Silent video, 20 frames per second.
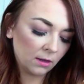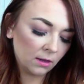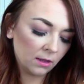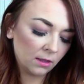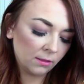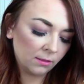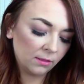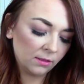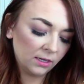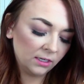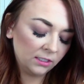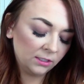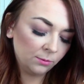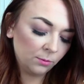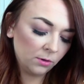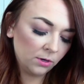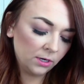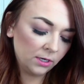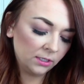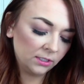And this
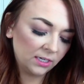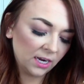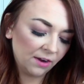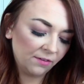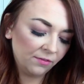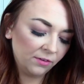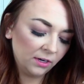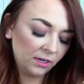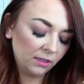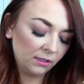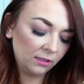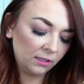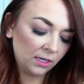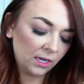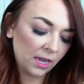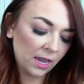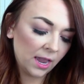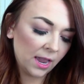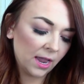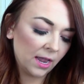one
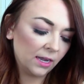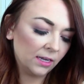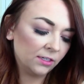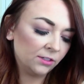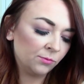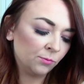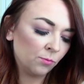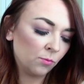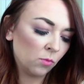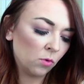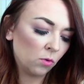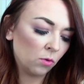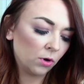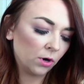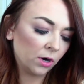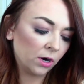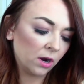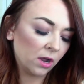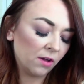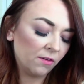definitely has
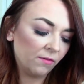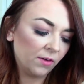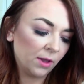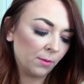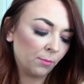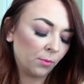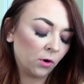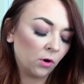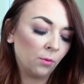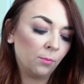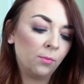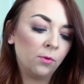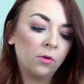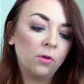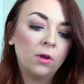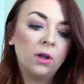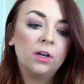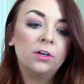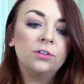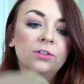more of a
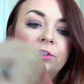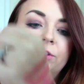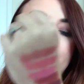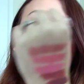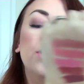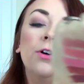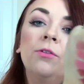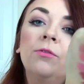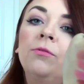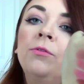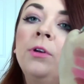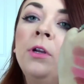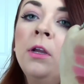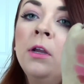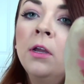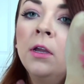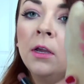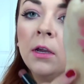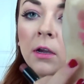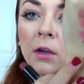purple undertone
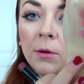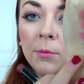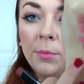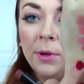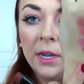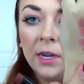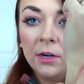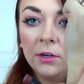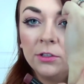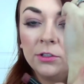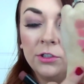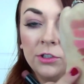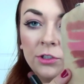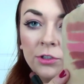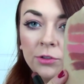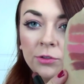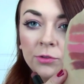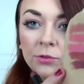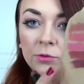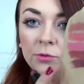compared
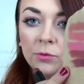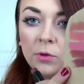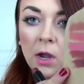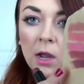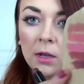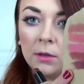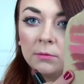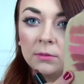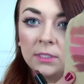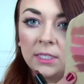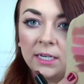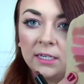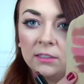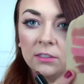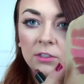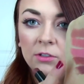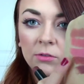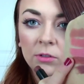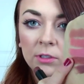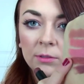to um,
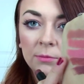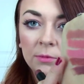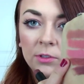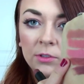Sandstorm.